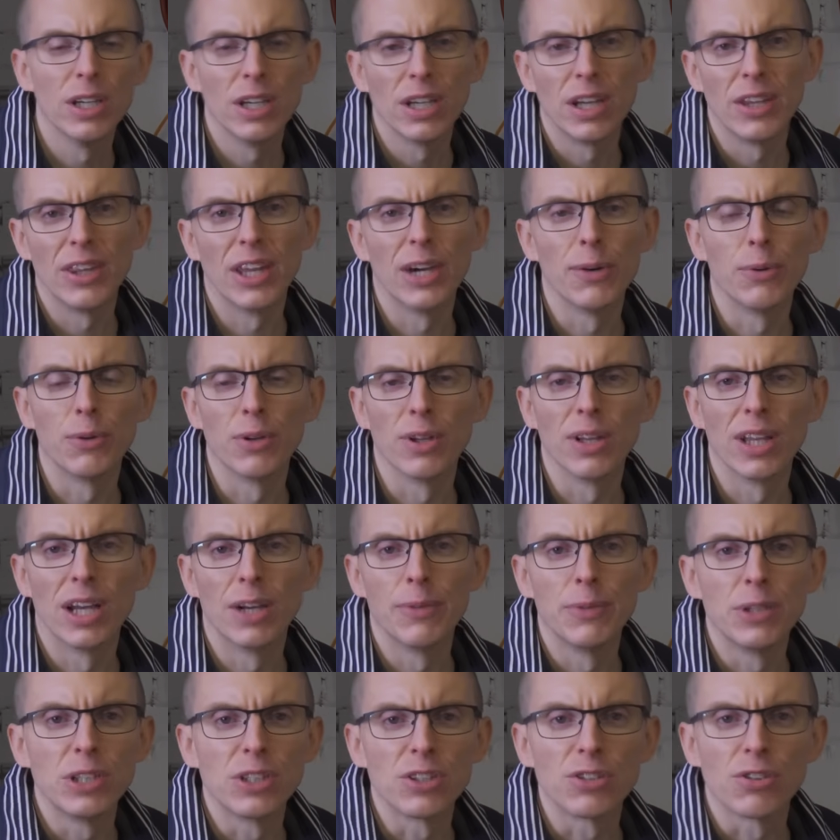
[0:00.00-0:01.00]
and that would allow
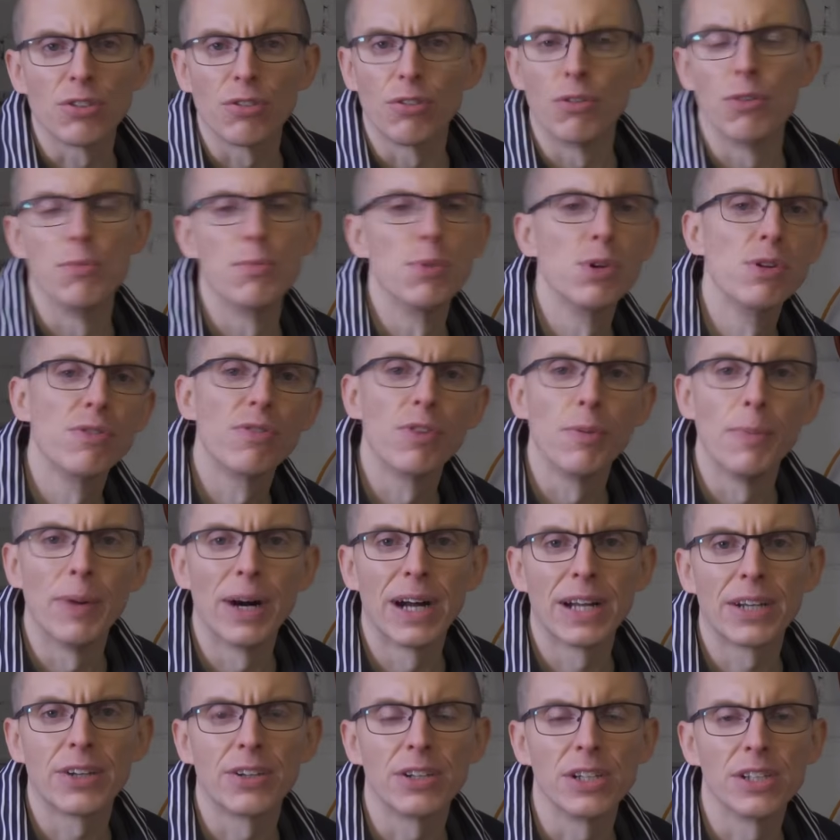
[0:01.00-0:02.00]
me just to remove the
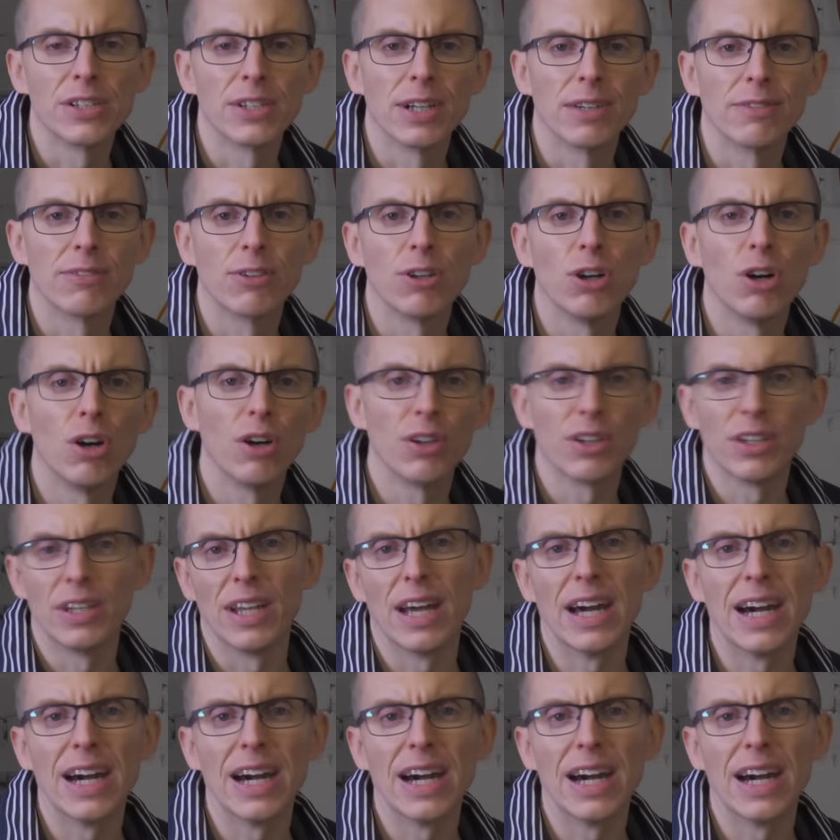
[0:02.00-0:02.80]
batteries I've got and